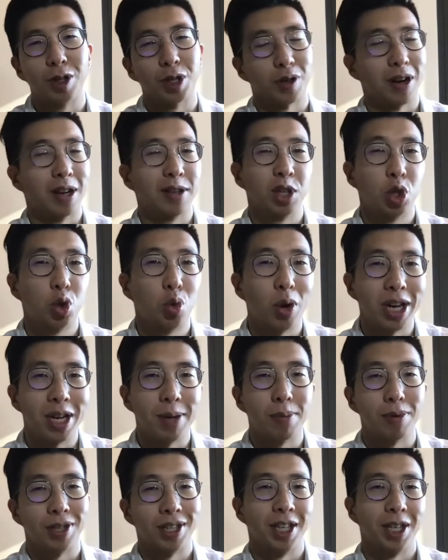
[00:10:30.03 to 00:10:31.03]
around
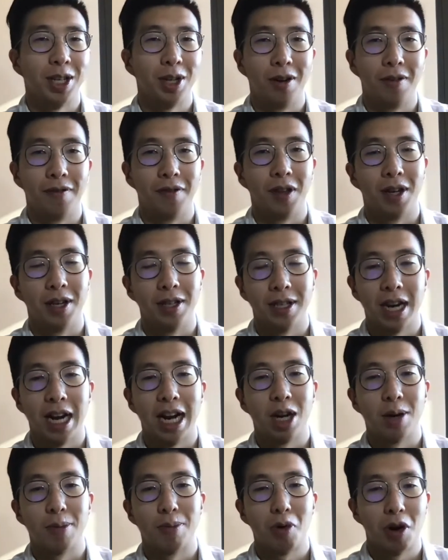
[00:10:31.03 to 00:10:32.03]
20% of the
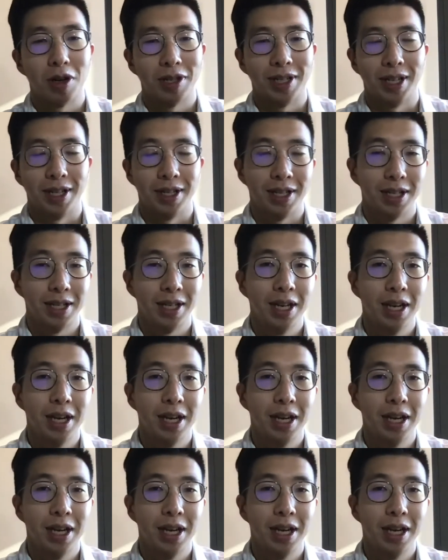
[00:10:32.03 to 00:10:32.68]
entire process.